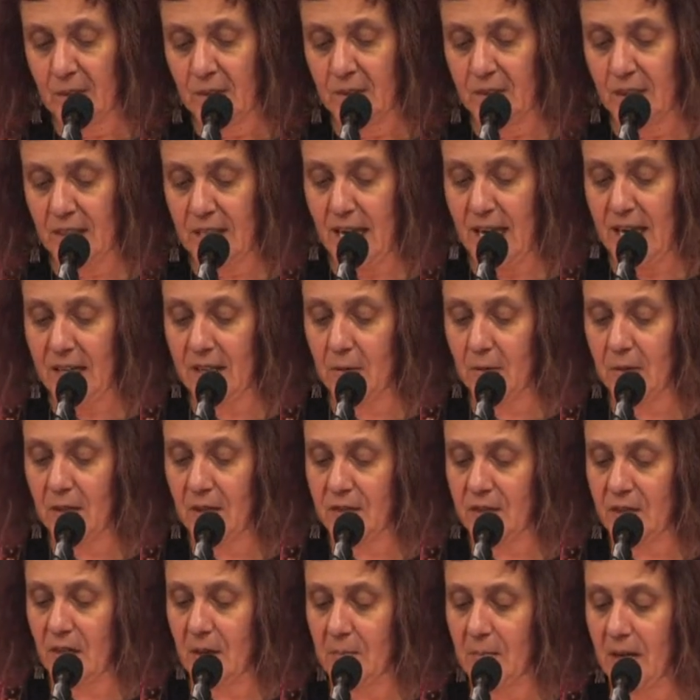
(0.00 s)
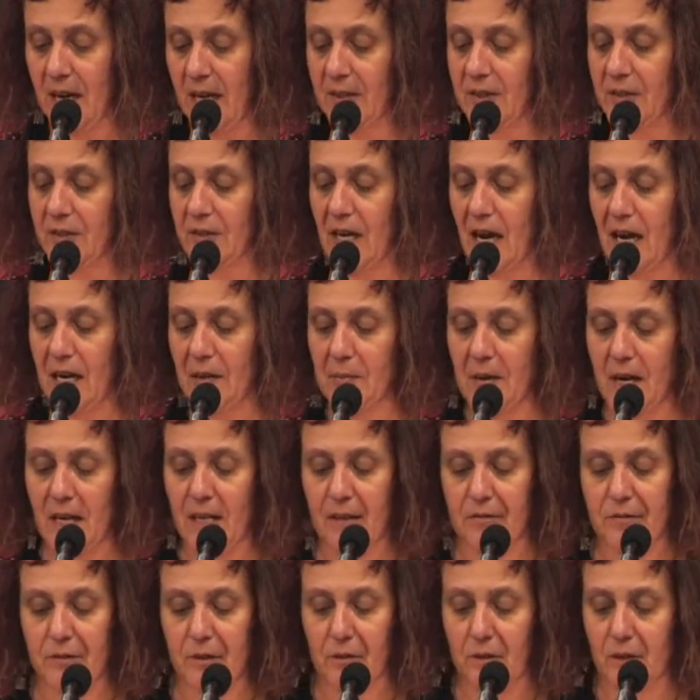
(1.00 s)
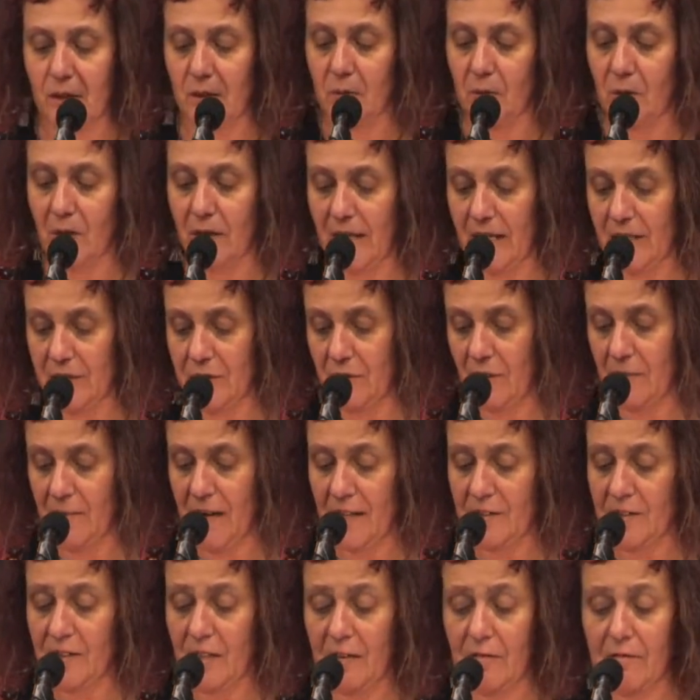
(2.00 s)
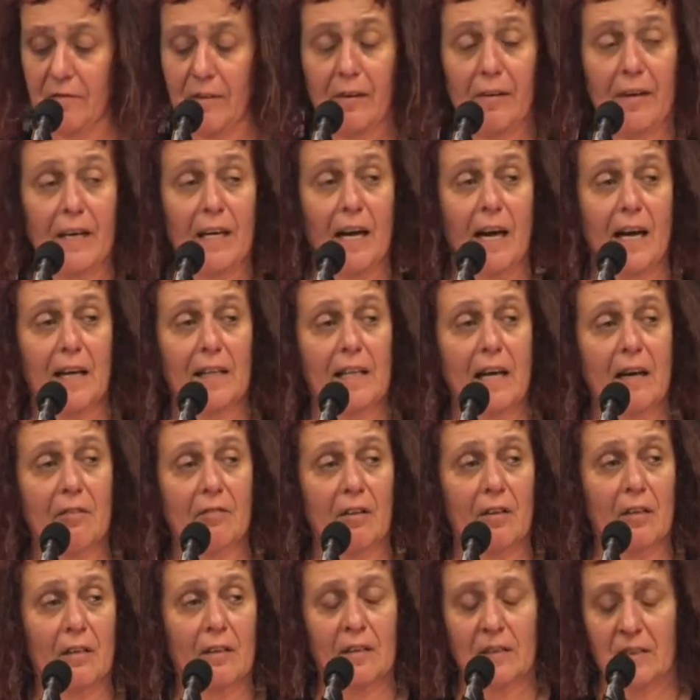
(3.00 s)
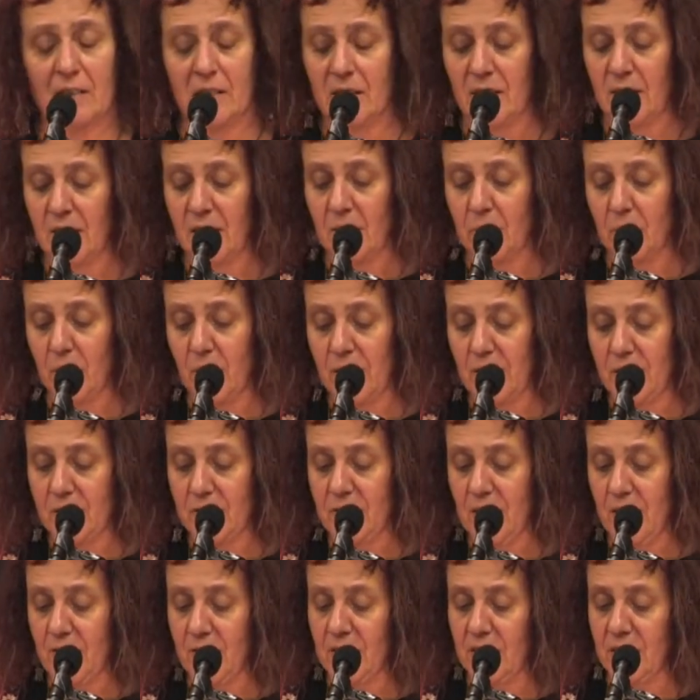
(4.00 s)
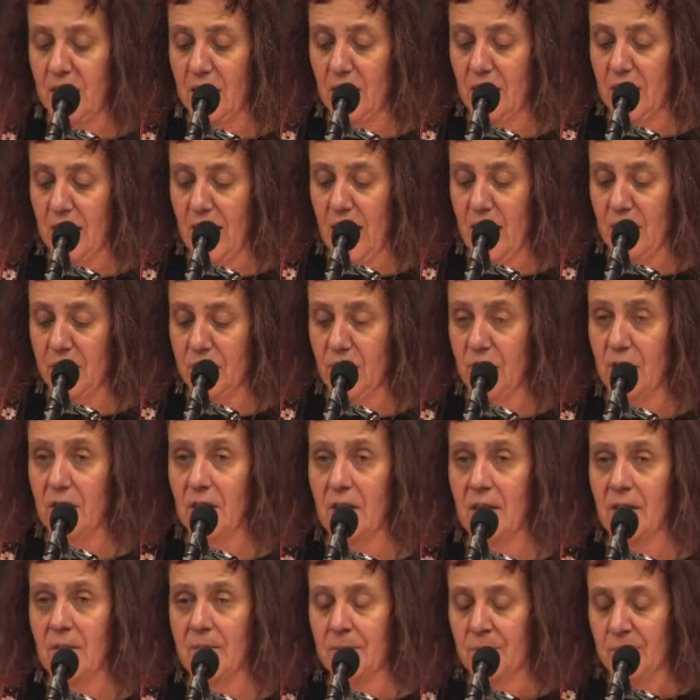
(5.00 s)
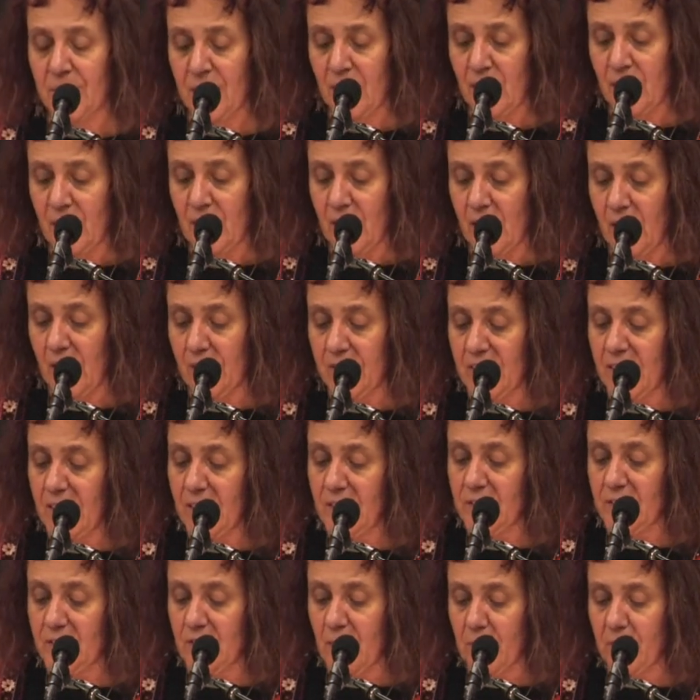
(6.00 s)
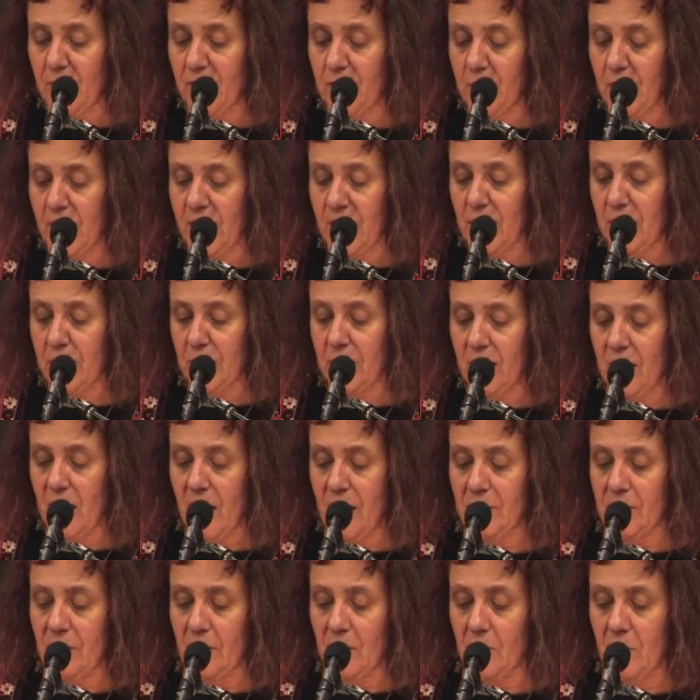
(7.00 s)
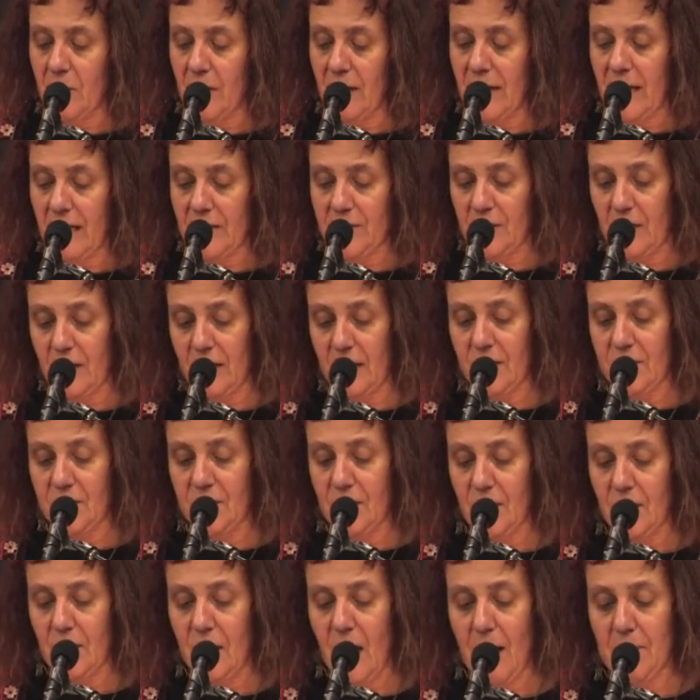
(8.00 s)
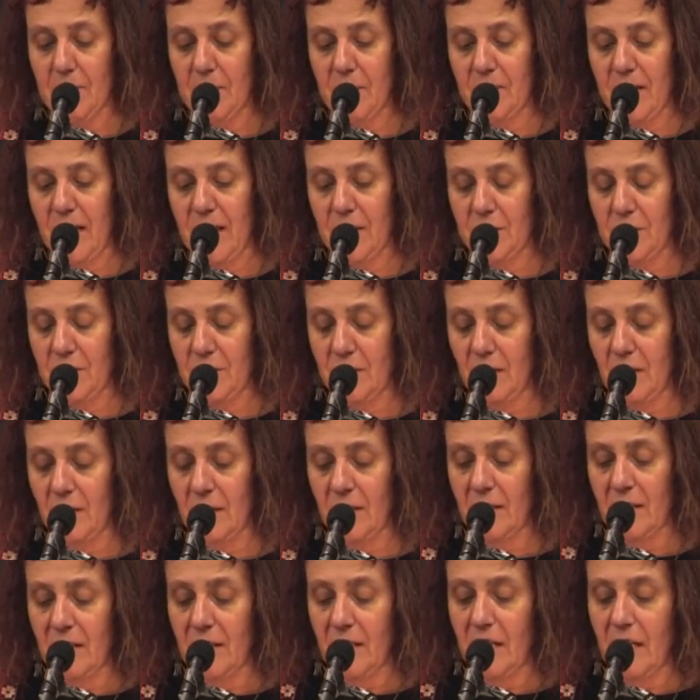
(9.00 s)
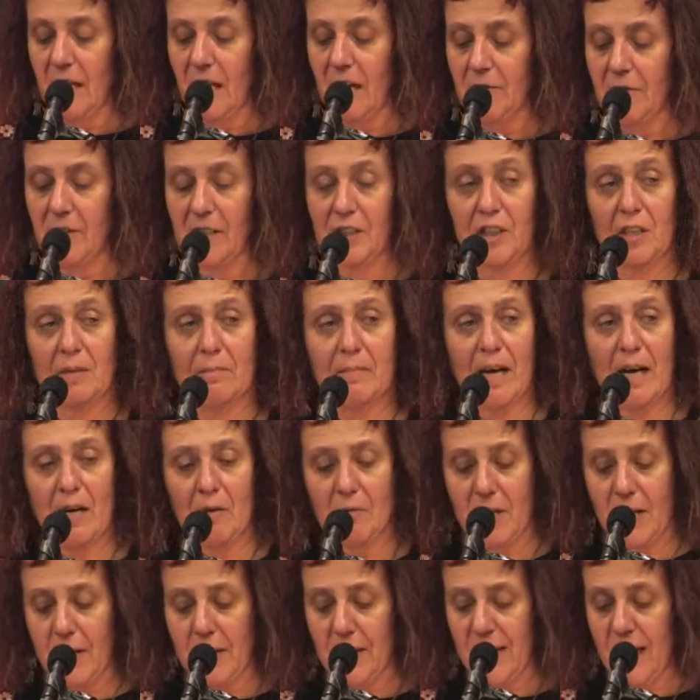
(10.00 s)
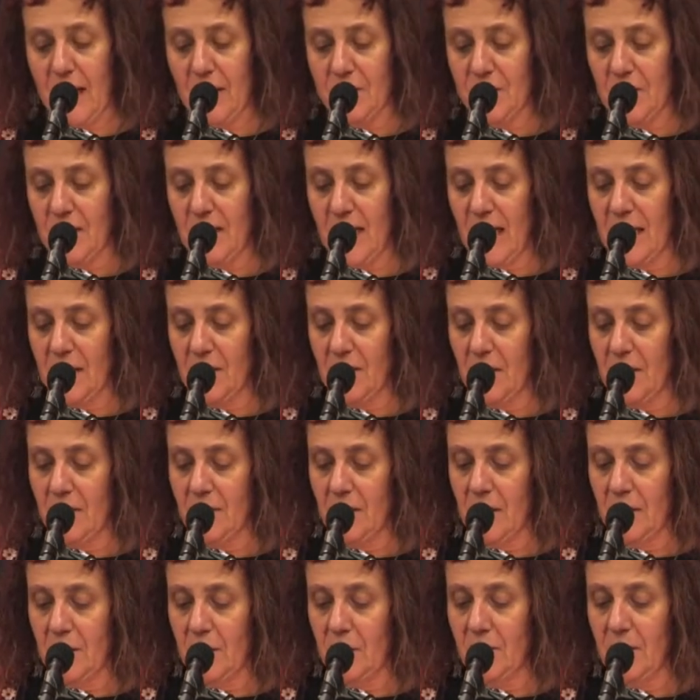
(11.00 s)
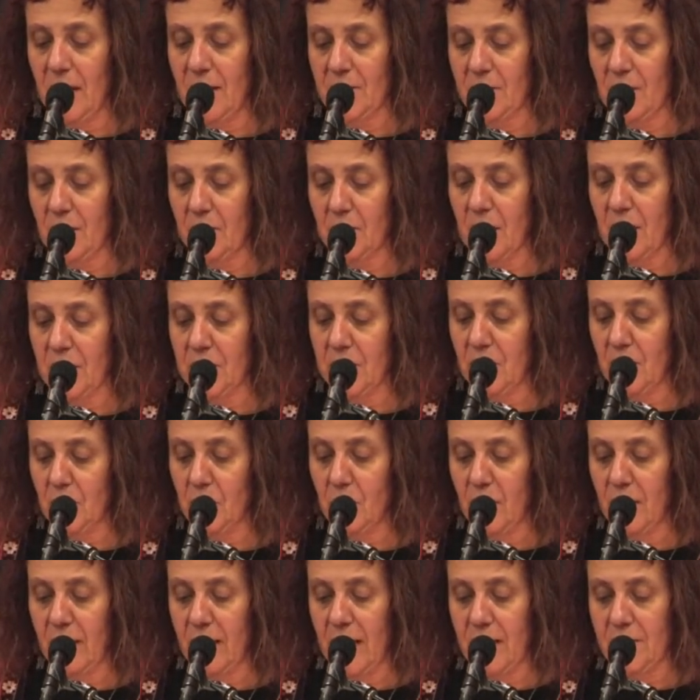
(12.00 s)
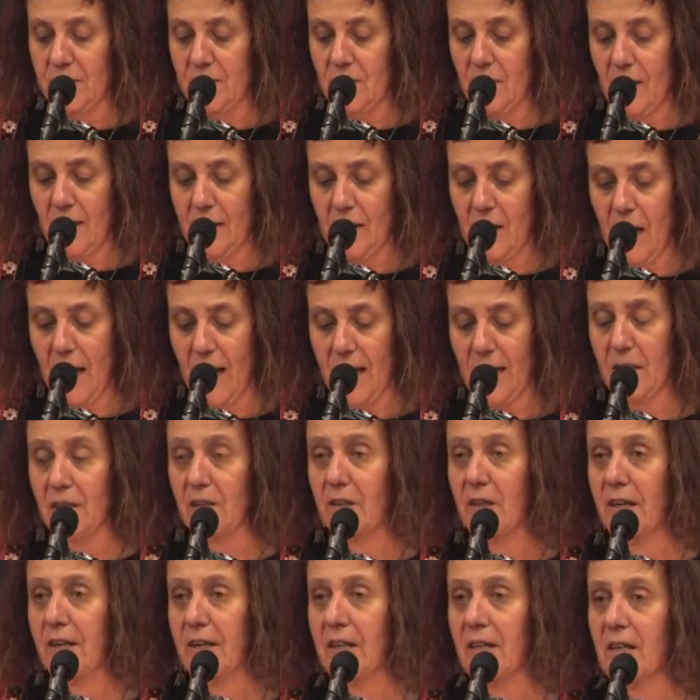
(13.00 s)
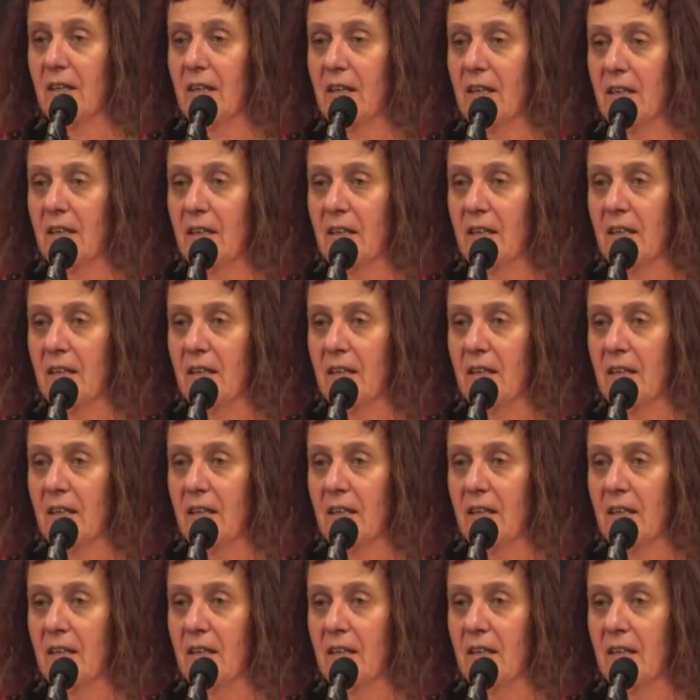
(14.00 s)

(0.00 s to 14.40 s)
Today, the world's combined stockpile of nuclear warheads remains at a very high level, more than 17,000. Of these, some 4,300 warheads are considered operational, of which about 1,800 US and Russian warheads are on high alert,